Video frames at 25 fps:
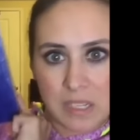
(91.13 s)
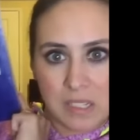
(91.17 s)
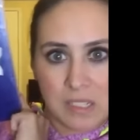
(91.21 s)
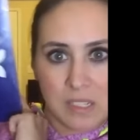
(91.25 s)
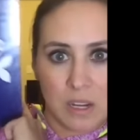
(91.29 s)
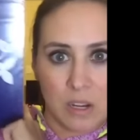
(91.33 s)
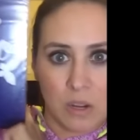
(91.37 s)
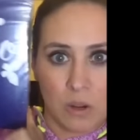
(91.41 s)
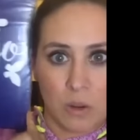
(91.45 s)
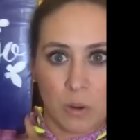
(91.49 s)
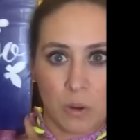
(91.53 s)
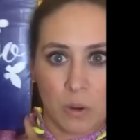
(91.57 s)

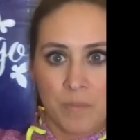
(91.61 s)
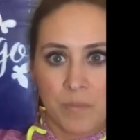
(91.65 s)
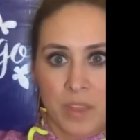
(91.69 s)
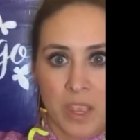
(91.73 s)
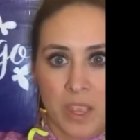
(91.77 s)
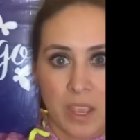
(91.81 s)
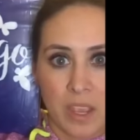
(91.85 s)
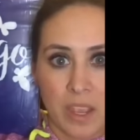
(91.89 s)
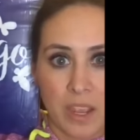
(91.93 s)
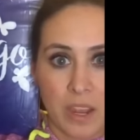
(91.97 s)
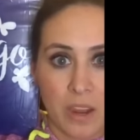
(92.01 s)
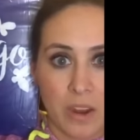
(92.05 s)
So
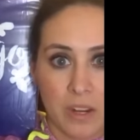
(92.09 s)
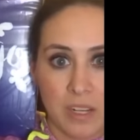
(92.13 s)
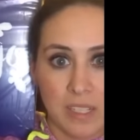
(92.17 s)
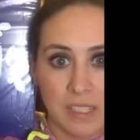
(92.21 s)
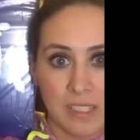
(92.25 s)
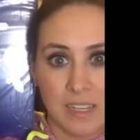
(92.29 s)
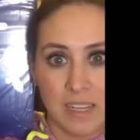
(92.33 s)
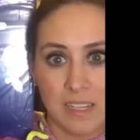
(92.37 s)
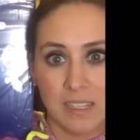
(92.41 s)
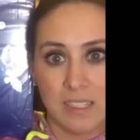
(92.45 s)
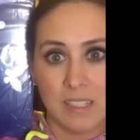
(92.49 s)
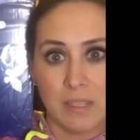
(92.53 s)
here it
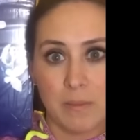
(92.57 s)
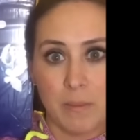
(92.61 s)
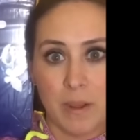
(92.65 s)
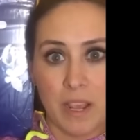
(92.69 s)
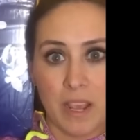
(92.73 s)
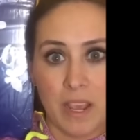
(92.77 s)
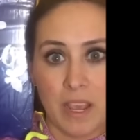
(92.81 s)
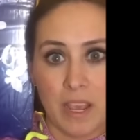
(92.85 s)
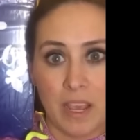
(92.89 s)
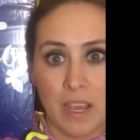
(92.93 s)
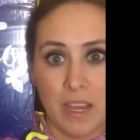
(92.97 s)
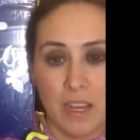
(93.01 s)
is next to my
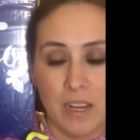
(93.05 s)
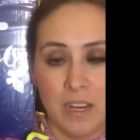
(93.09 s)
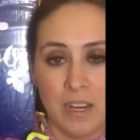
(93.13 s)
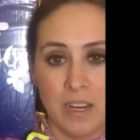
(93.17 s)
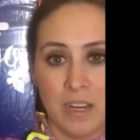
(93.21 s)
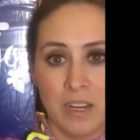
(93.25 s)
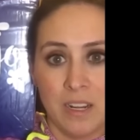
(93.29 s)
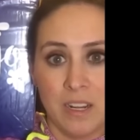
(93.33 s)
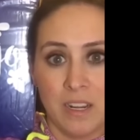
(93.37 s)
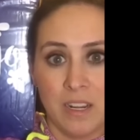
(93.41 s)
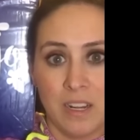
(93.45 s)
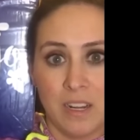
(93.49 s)

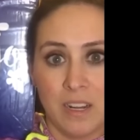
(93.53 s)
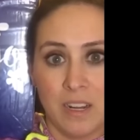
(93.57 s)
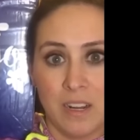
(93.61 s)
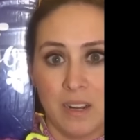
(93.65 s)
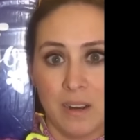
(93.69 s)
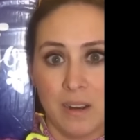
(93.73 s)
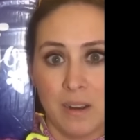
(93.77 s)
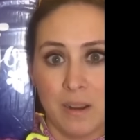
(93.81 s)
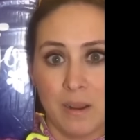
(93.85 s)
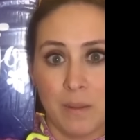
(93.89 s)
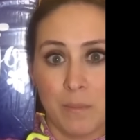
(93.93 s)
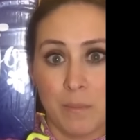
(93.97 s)
head.
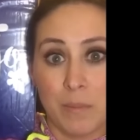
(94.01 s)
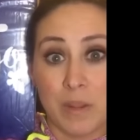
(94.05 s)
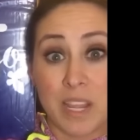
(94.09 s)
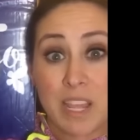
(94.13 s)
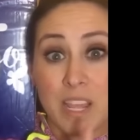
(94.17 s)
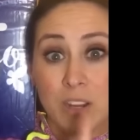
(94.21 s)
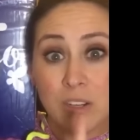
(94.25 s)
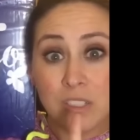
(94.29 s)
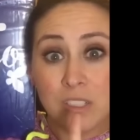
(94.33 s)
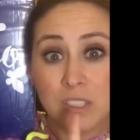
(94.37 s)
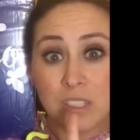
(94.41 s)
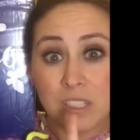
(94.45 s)
But
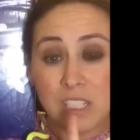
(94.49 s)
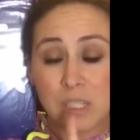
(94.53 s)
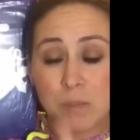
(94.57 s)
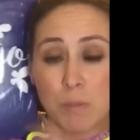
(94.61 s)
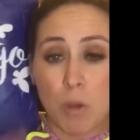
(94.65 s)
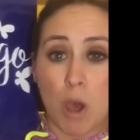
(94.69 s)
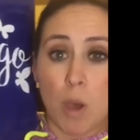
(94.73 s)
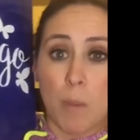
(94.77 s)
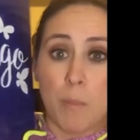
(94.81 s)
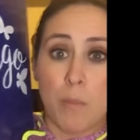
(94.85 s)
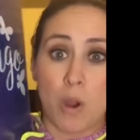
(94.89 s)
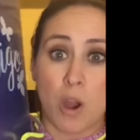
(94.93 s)
here's the
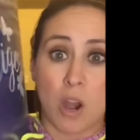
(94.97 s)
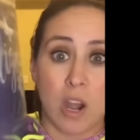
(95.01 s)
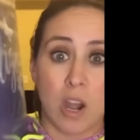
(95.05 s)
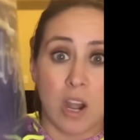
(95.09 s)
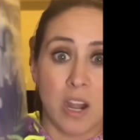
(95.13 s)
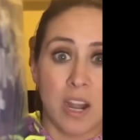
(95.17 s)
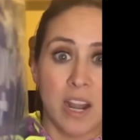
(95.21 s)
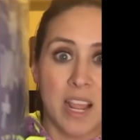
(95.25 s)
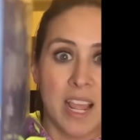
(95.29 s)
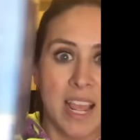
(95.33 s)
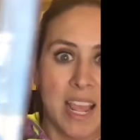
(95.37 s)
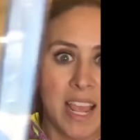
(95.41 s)
small
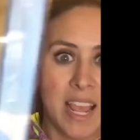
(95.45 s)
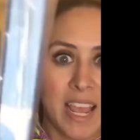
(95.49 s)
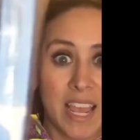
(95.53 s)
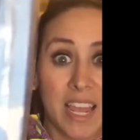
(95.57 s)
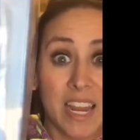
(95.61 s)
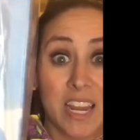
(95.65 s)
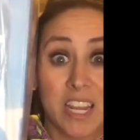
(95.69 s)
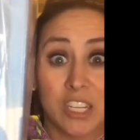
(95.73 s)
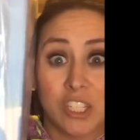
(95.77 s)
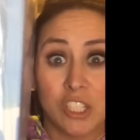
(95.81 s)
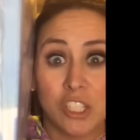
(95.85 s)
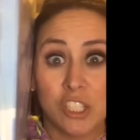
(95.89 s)
part.
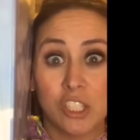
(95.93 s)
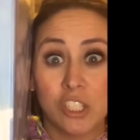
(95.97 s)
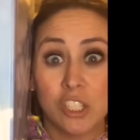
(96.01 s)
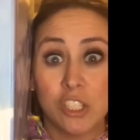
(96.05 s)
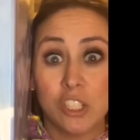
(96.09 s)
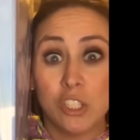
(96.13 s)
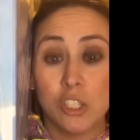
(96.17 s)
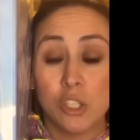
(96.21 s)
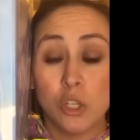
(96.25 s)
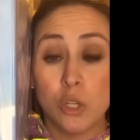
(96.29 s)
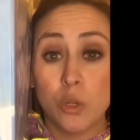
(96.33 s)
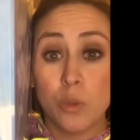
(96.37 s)
It is
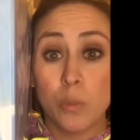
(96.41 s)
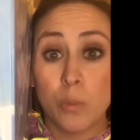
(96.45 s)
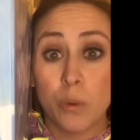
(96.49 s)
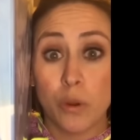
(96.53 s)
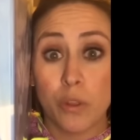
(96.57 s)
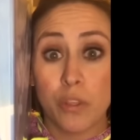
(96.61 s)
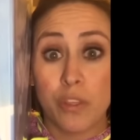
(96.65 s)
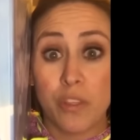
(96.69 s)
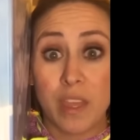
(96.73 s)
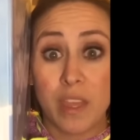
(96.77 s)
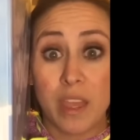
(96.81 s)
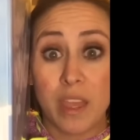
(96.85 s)

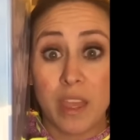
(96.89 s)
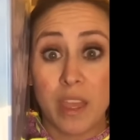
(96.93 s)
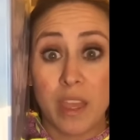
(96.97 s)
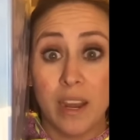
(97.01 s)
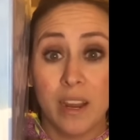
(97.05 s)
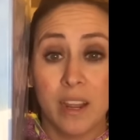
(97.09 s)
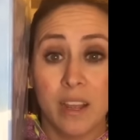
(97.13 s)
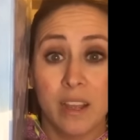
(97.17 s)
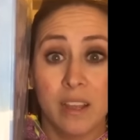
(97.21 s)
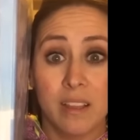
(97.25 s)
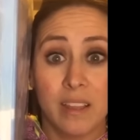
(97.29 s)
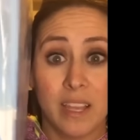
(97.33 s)
super
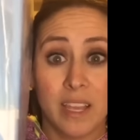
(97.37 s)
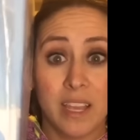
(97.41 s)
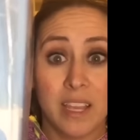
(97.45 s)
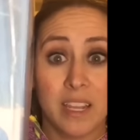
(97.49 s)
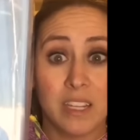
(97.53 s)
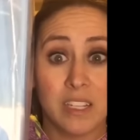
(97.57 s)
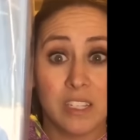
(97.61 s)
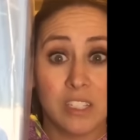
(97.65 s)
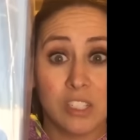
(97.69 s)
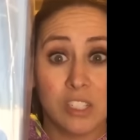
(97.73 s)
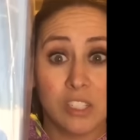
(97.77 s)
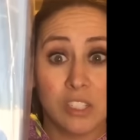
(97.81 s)
thin. Like
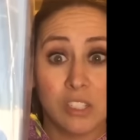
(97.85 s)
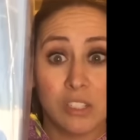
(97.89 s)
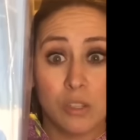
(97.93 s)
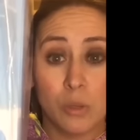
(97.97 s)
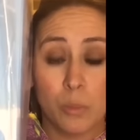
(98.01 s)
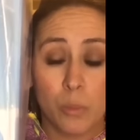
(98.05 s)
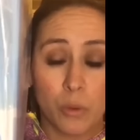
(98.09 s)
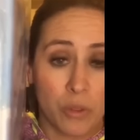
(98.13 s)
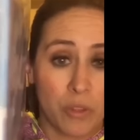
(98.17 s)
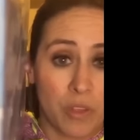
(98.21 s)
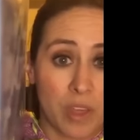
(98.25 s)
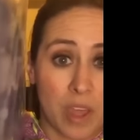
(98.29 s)
it is
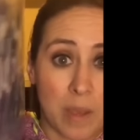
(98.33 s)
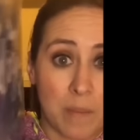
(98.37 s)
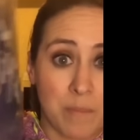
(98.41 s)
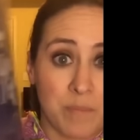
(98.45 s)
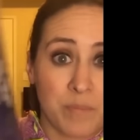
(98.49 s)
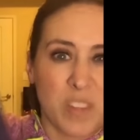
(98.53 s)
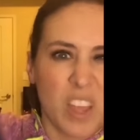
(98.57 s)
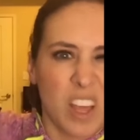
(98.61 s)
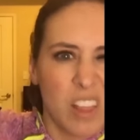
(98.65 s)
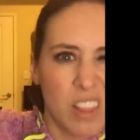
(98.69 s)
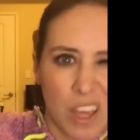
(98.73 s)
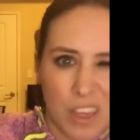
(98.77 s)
super thin.
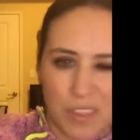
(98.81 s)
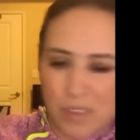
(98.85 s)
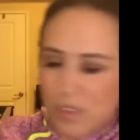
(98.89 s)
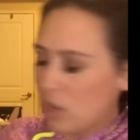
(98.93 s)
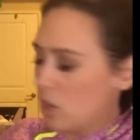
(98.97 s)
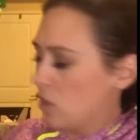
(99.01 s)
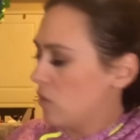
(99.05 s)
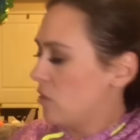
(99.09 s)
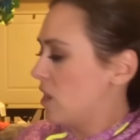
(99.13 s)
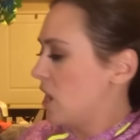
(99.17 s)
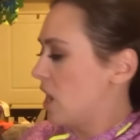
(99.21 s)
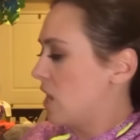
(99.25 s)
A lot
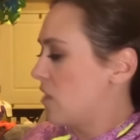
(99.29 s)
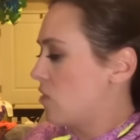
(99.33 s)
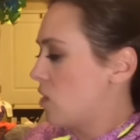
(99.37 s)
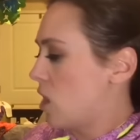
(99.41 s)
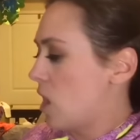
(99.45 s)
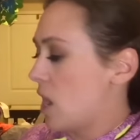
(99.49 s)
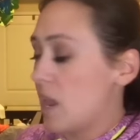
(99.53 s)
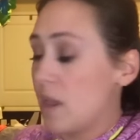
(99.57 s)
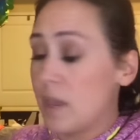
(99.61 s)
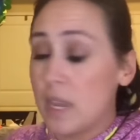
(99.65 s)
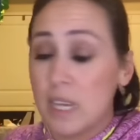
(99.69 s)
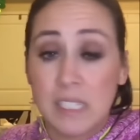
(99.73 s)
thinner than I
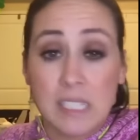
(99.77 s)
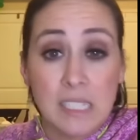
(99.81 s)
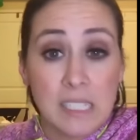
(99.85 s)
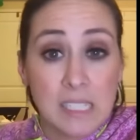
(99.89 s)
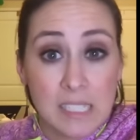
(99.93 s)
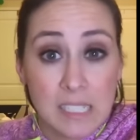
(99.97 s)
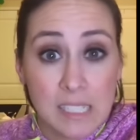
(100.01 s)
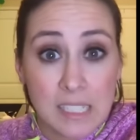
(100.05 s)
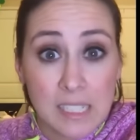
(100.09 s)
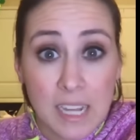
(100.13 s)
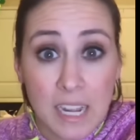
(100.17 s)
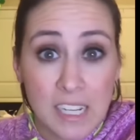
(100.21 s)
thought. I guess
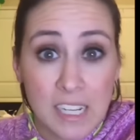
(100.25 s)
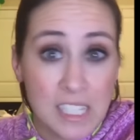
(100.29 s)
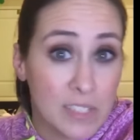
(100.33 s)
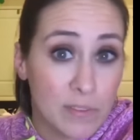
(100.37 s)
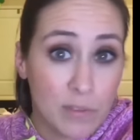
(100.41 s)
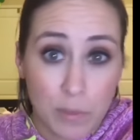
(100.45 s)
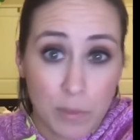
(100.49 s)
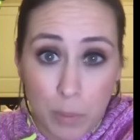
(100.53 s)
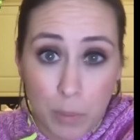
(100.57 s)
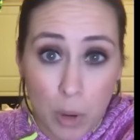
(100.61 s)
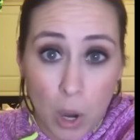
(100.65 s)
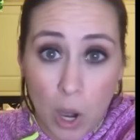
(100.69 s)
it's the size
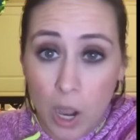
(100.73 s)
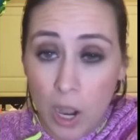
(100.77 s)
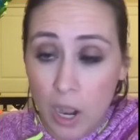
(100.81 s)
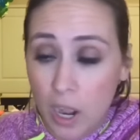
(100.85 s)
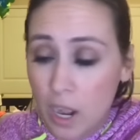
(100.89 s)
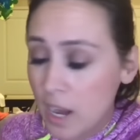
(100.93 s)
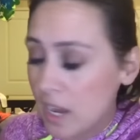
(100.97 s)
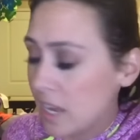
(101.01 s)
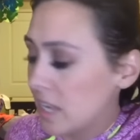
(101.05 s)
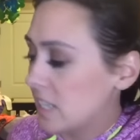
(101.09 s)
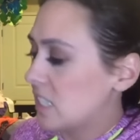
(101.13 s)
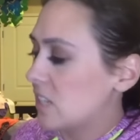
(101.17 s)
of a bar.
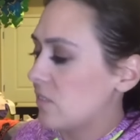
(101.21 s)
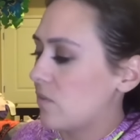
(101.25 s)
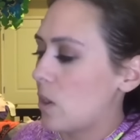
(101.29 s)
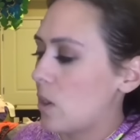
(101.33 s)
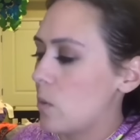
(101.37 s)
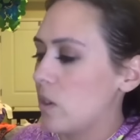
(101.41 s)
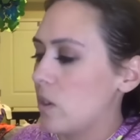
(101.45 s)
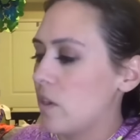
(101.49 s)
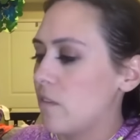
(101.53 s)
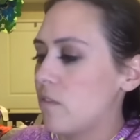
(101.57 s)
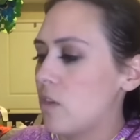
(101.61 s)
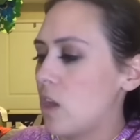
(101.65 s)
I guess if
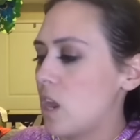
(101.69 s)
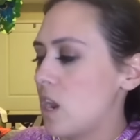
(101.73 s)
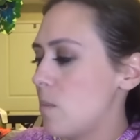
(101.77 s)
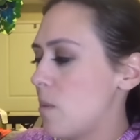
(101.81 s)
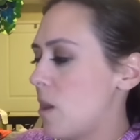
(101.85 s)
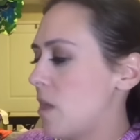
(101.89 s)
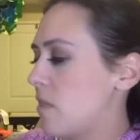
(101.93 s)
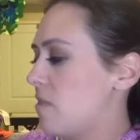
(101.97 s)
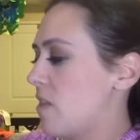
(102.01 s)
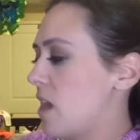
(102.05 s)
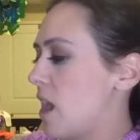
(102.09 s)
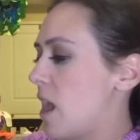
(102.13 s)
I would have thought
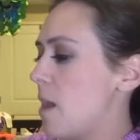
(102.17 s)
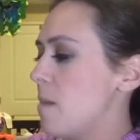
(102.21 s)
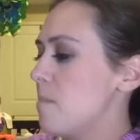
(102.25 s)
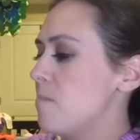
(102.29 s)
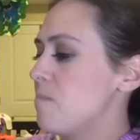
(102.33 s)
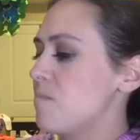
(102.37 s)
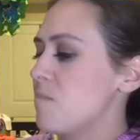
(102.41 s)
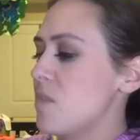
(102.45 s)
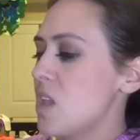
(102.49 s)
about that.